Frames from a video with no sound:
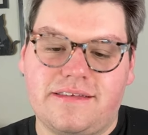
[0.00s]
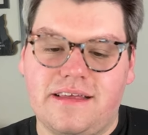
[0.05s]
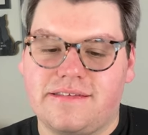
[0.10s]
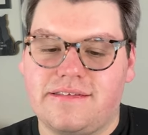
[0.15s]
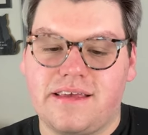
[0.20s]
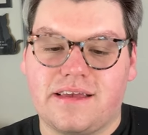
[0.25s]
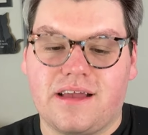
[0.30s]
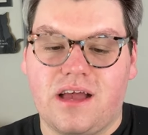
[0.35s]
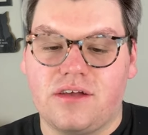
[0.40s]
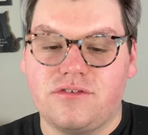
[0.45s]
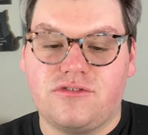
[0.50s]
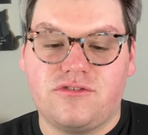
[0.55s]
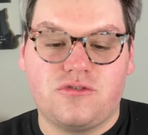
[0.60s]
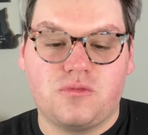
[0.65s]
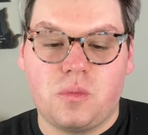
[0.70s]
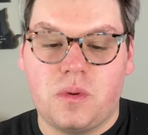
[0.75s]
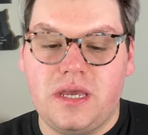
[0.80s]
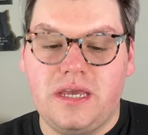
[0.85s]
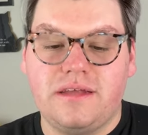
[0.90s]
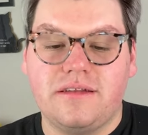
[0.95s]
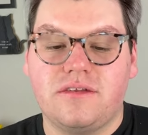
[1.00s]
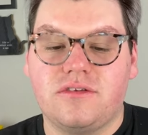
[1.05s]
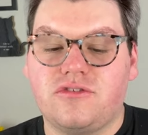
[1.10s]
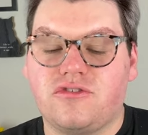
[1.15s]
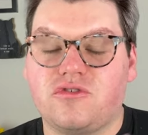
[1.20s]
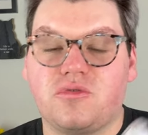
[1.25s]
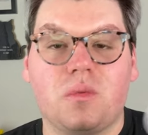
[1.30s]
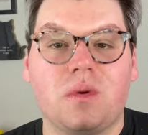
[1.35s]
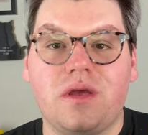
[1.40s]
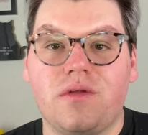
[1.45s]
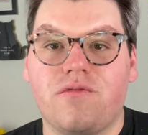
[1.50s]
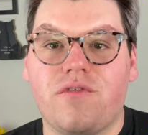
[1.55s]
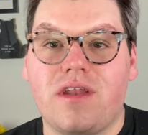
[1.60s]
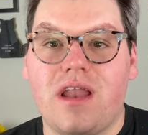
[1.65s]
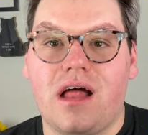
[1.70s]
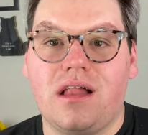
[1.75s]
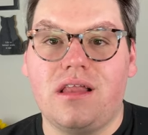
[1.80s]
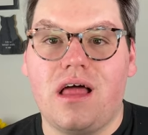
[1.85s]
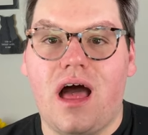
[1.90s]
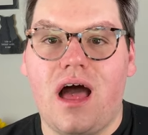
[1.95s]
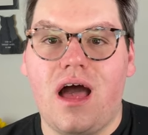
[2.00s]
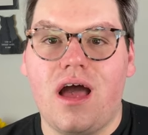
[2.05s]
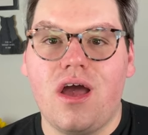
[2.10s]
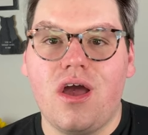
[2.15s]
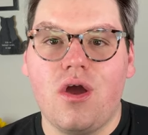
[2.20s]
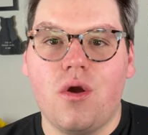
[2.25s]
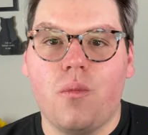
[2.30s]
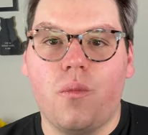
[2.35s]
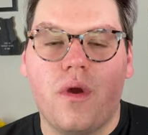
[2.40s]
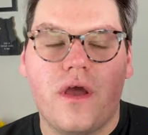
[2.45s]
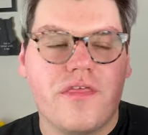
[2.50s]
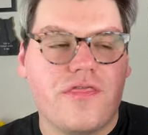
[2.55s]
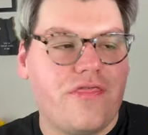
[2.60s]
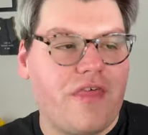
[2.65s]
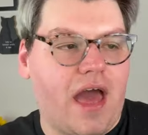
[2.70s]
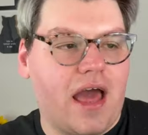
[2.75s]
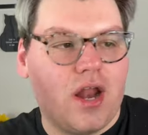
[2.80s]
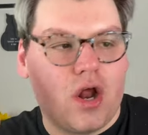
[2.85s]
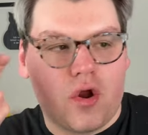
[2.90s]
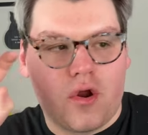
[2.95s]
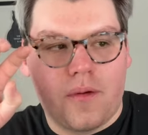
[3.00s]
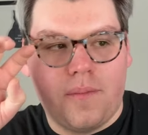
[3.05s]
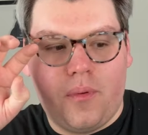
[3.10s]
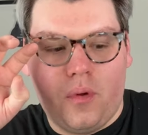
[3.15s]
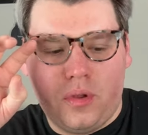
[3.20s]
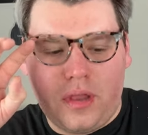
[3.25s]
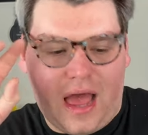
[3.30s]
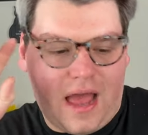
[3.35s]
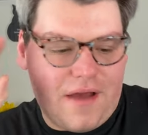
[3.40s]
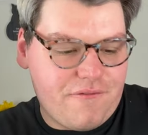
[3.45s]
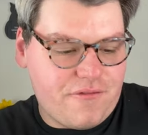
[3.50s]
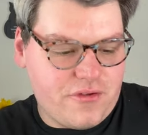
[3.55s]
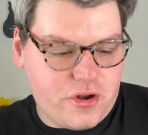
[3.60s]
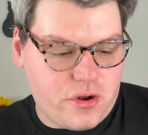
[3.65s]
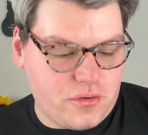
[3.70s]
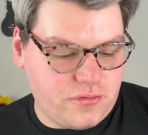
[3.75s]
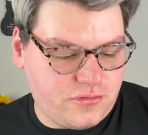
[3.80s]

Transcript: It's like a sweet, sweet vanilla with that herbal lavender.